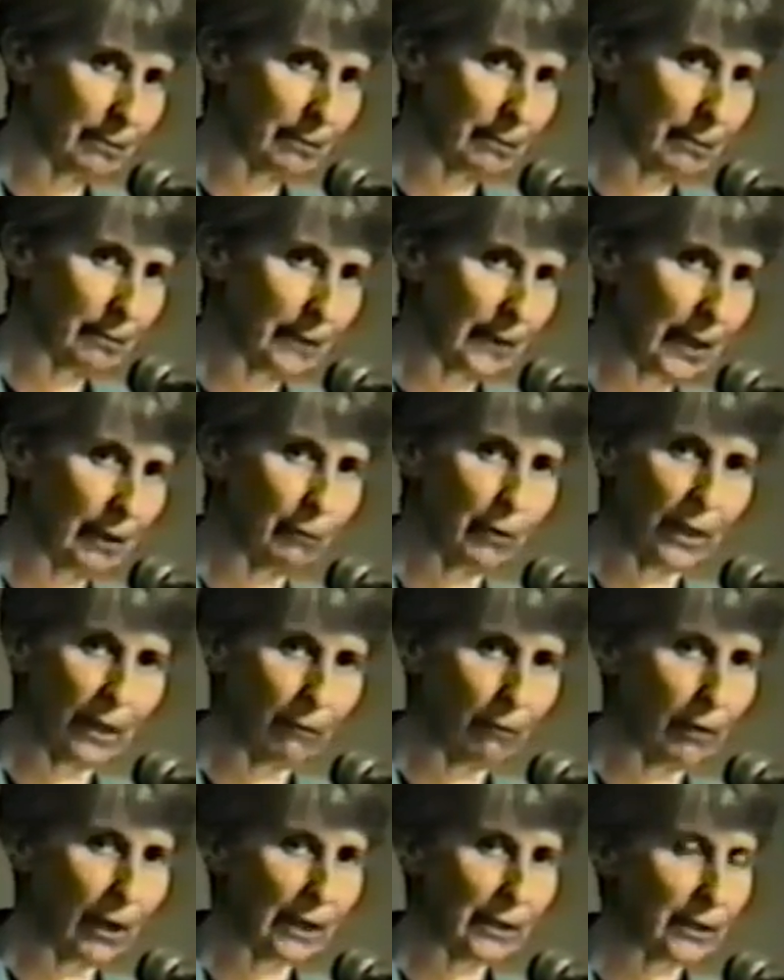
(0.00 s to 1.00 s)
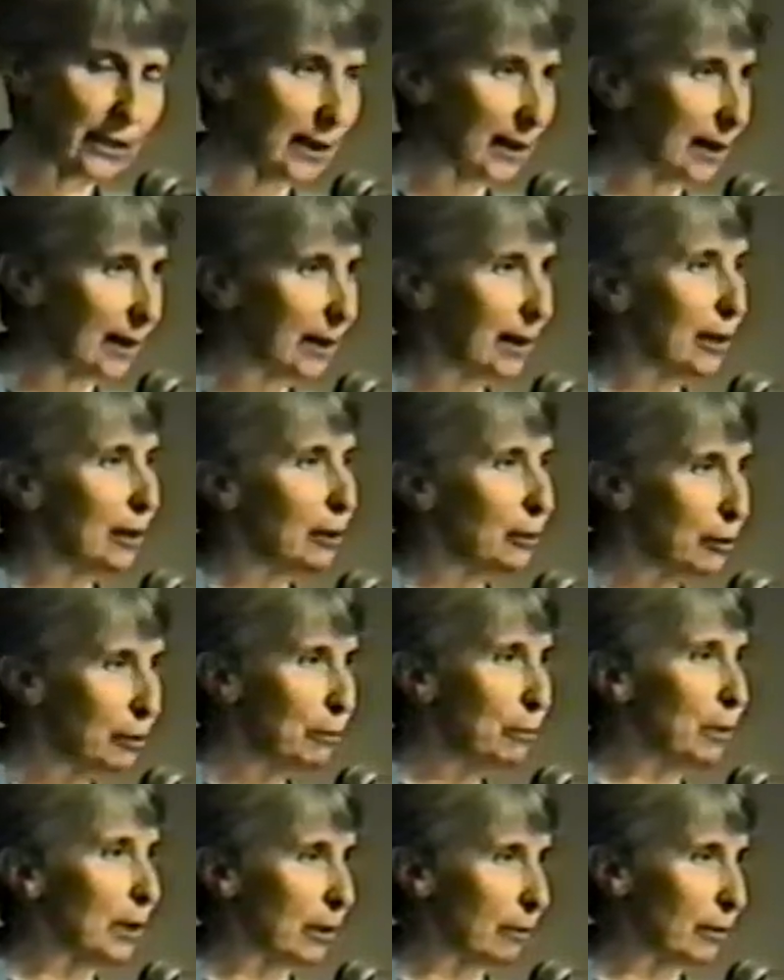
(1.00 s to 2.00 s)
And we have watched that. You
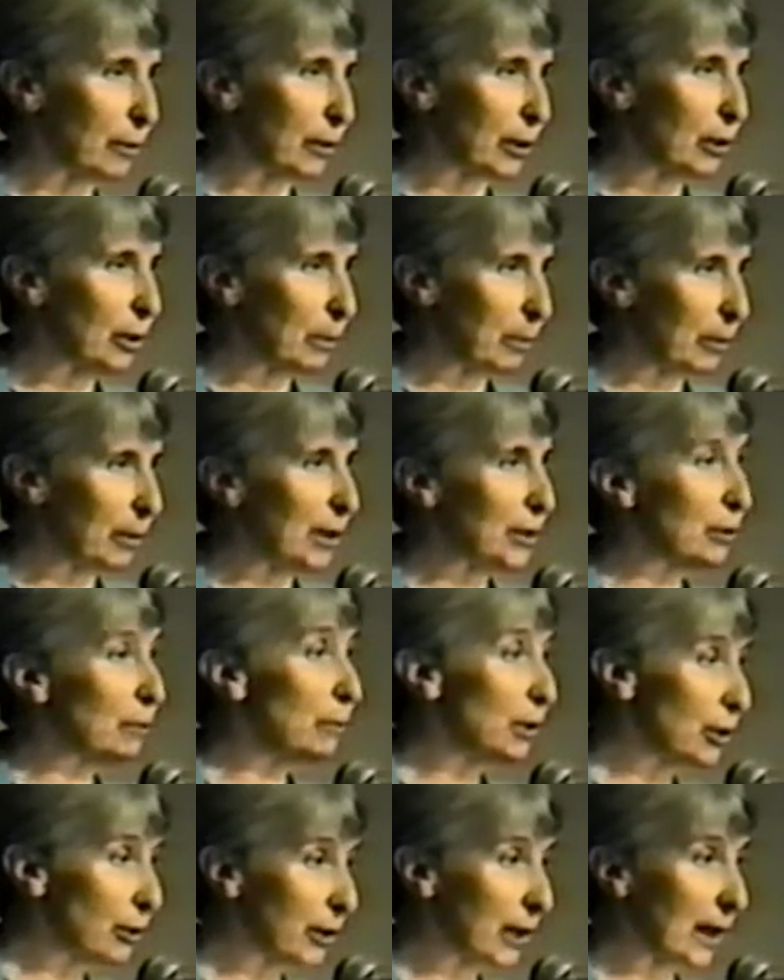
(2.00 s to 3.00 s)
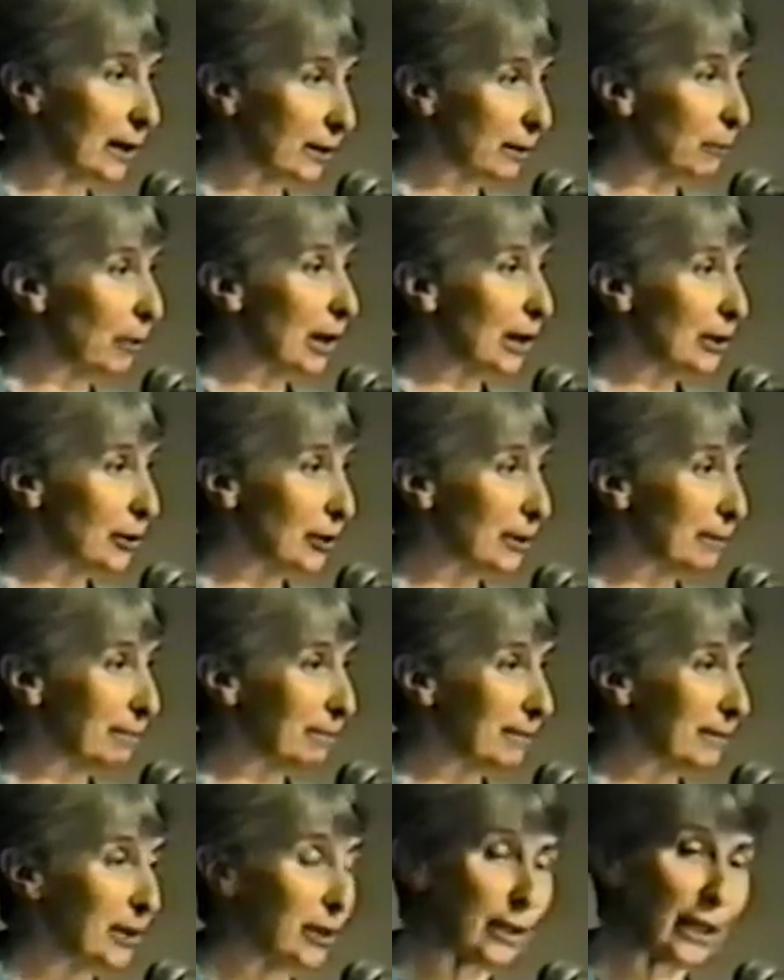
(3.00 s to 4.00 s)
work for a corporation where you got to watch it.
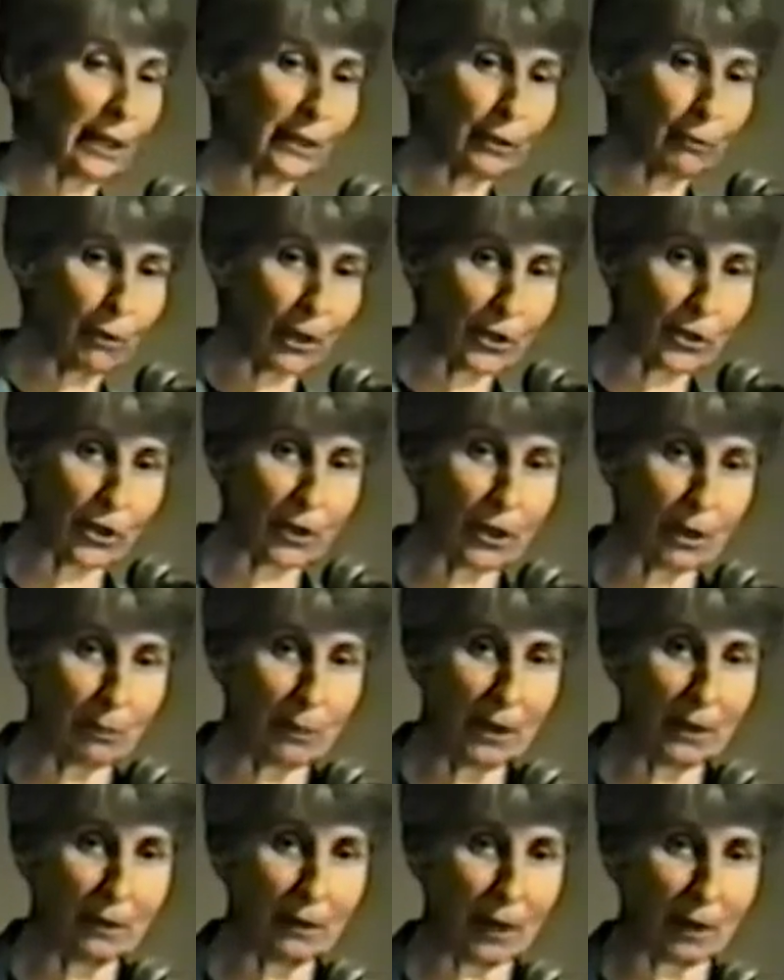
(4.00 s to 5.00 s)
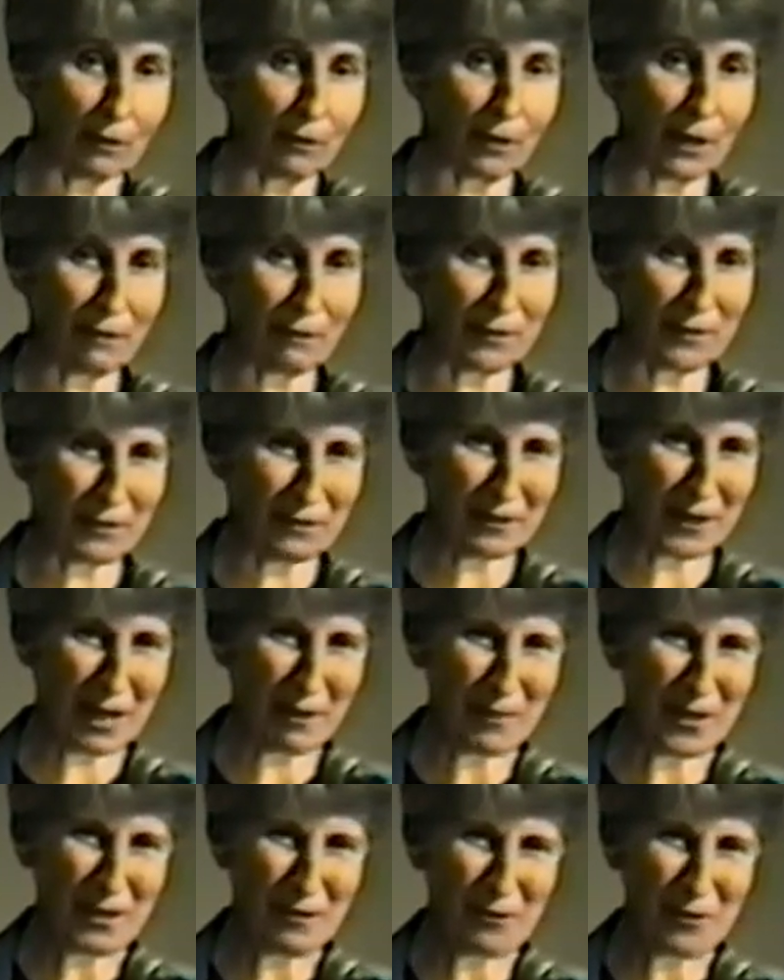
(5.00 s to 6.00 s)
You got to watch it come in. I don't know how
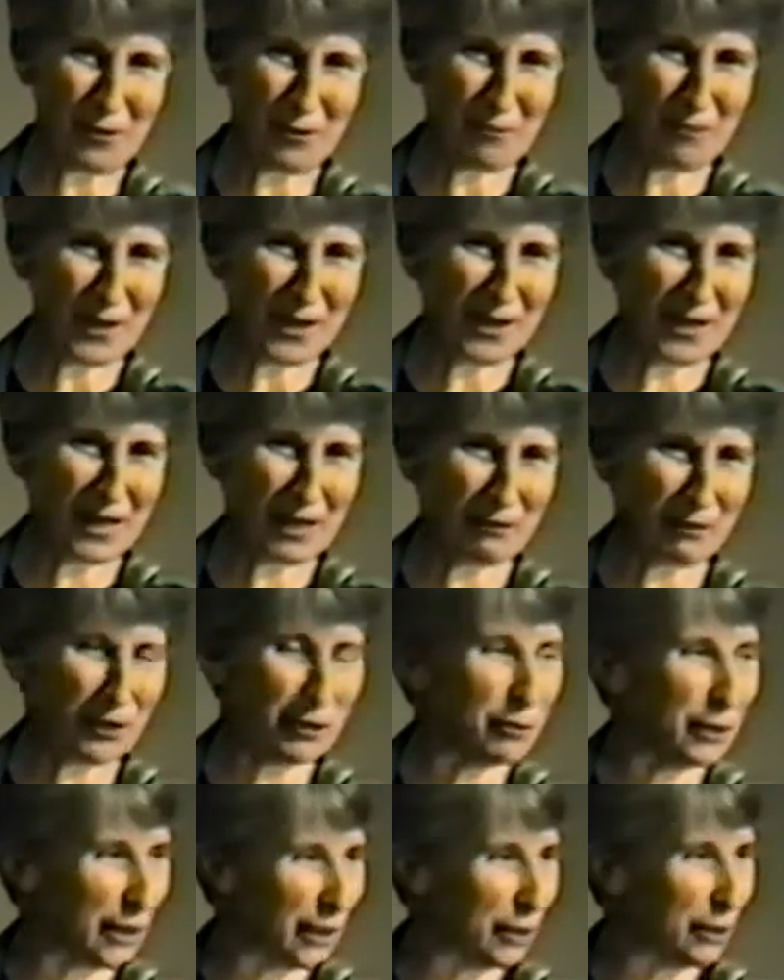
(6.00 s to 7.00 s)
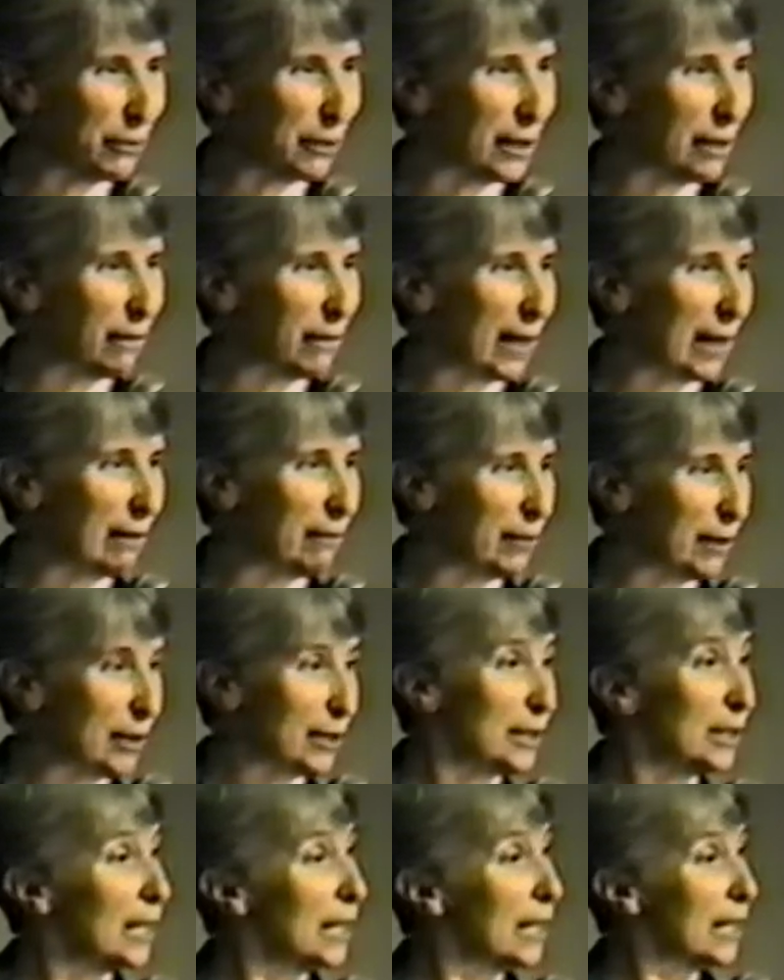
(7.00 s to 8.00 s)
many of you have been there for 20 or 25
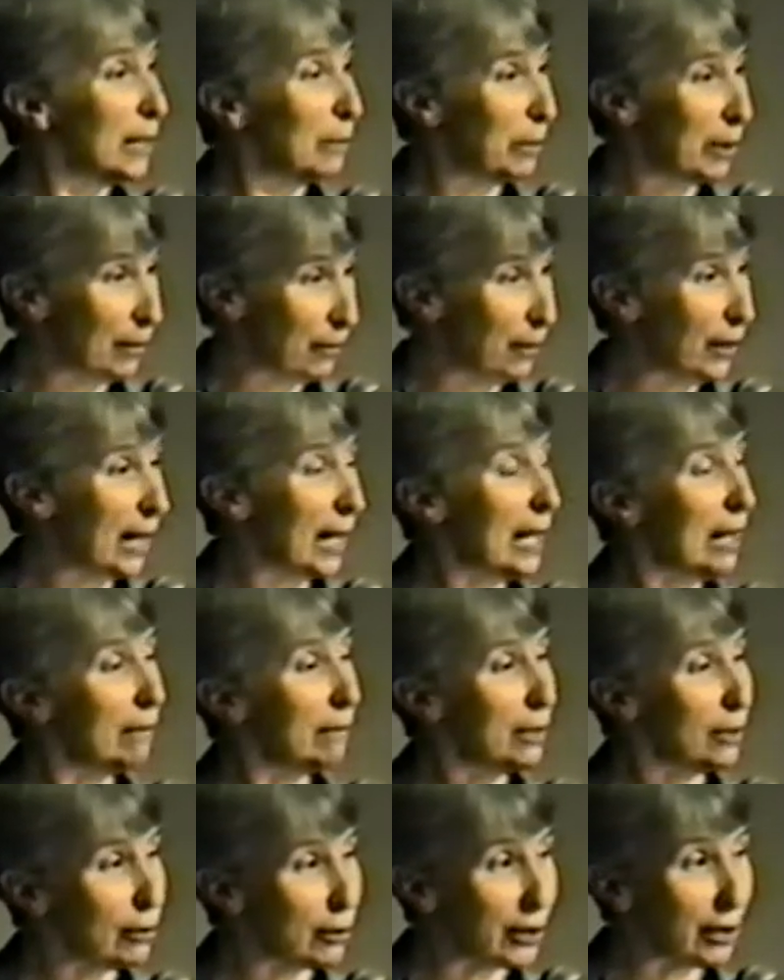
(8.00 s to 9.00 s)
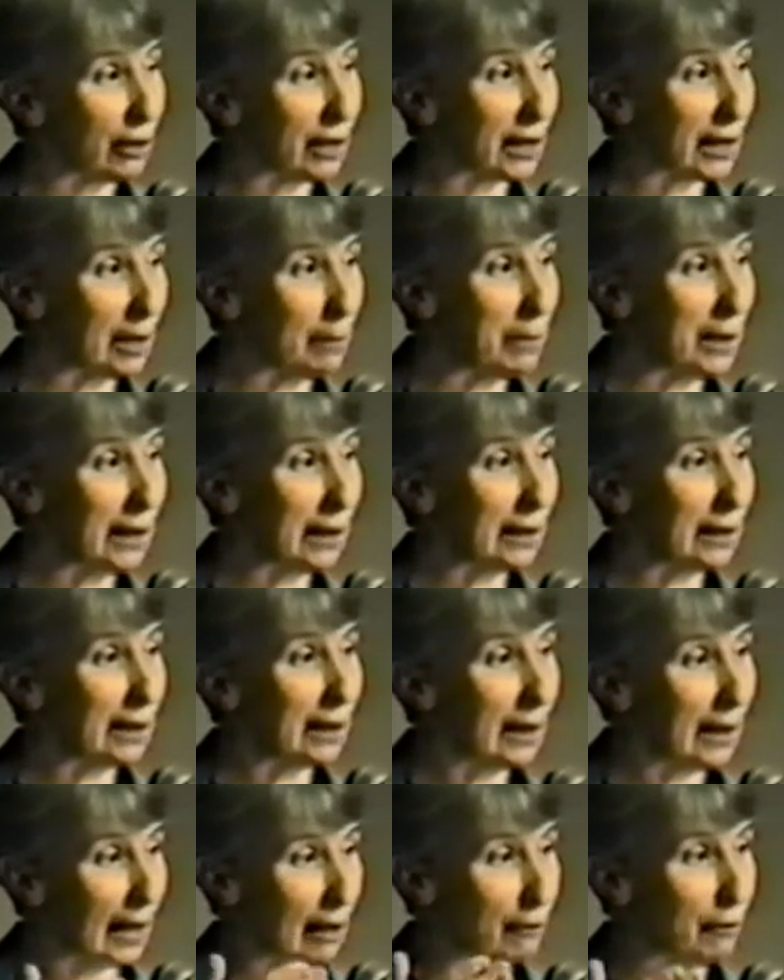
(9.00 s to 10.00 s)
years, but if you have, you saw it come in
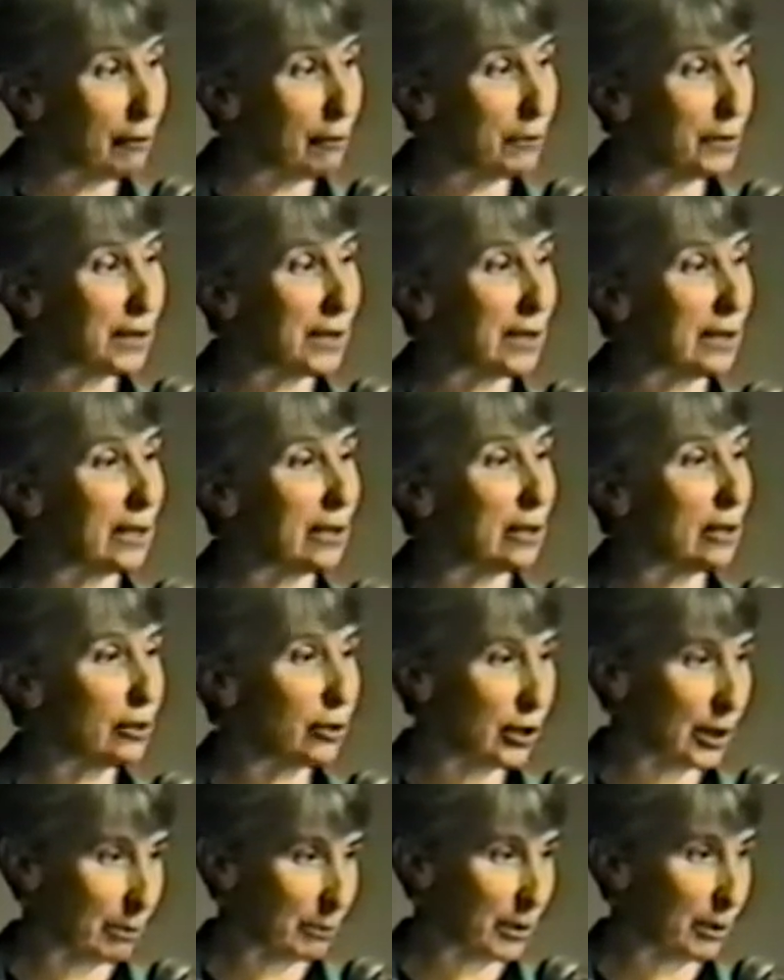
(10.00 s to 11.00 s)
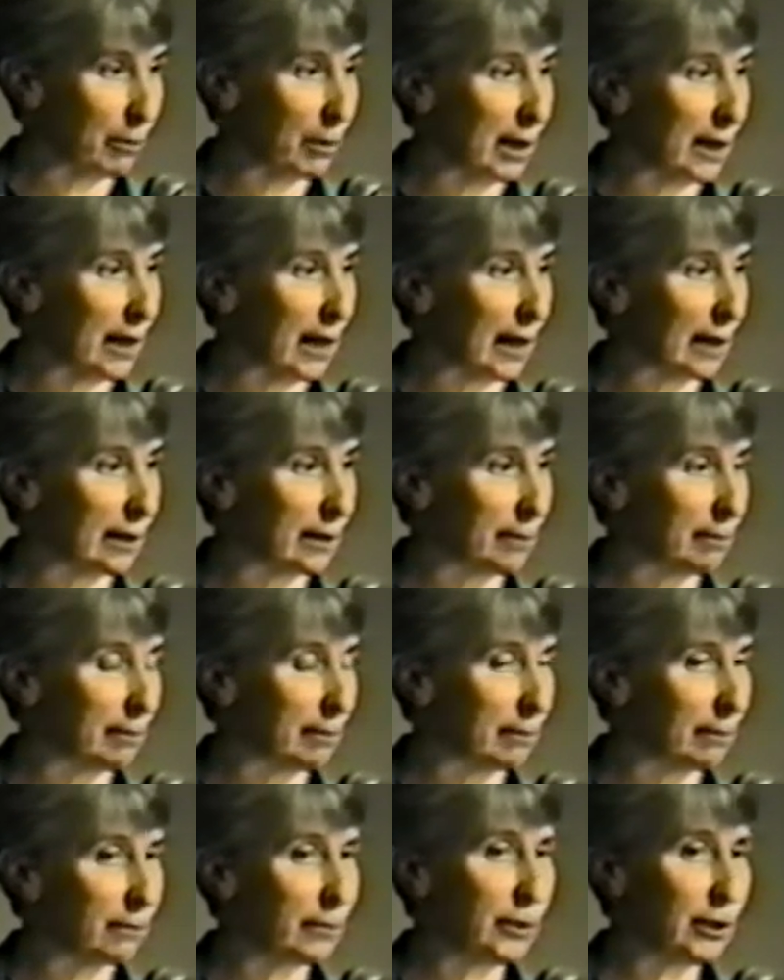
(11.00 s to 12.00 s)
and you've seen it chipped away at.
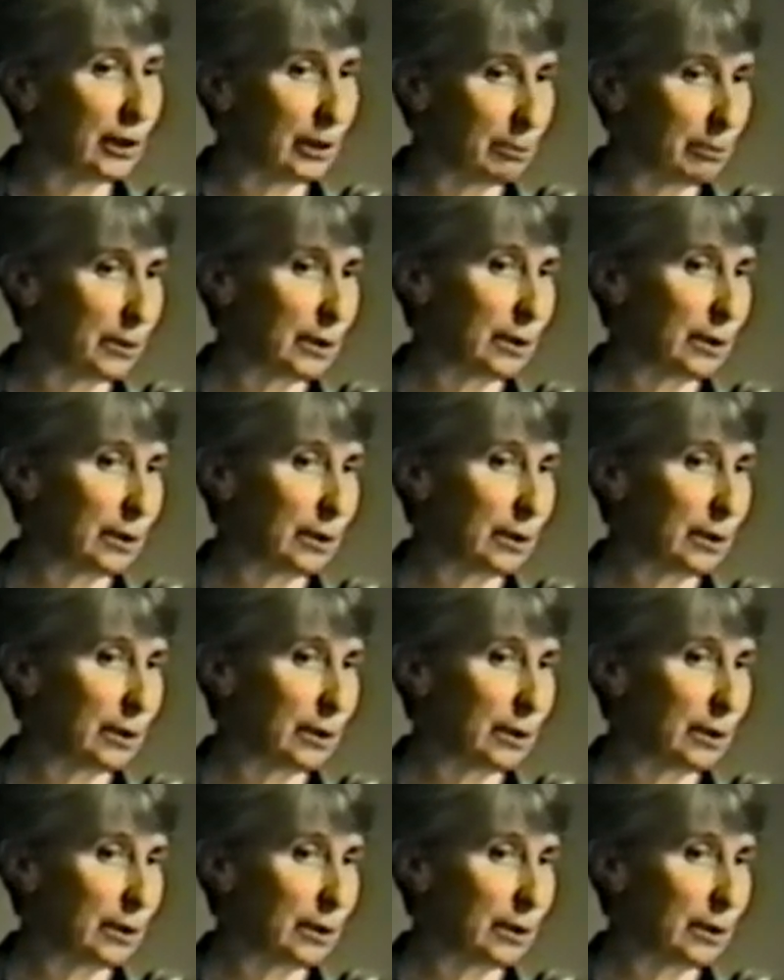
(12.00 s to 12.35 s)
Chipped